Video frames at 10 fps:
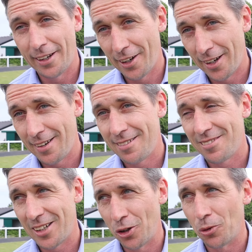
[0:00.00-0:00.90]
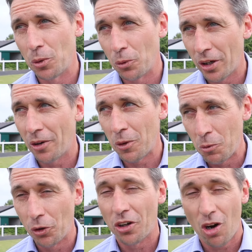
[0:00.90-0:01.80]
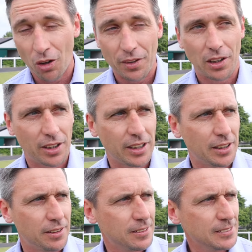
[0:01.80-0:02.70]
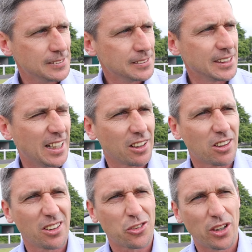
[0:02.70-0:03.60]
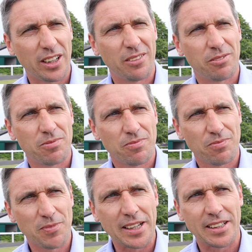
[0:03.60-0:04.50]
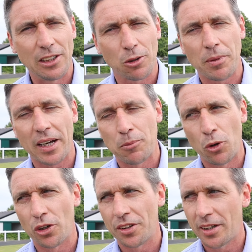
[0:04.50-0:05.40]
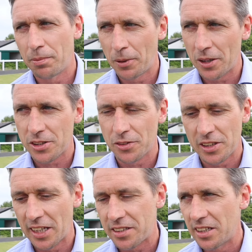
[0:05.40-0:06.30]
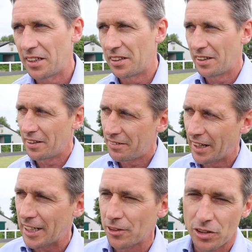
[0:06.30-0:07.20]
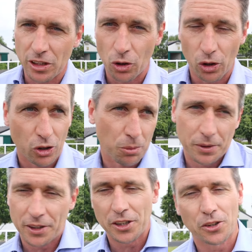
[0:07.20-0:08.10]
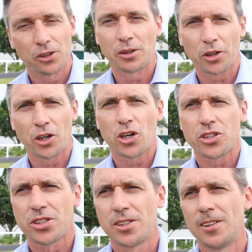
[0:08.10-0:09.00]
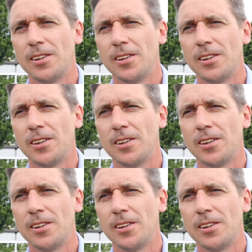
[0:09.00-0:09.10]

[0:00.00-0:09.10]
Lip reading: In line, you know, we won on the line, and yeah, I got to try and mentally look back more on the positives of that day than the negatives of the Gold Cup. But there you go, what a horse.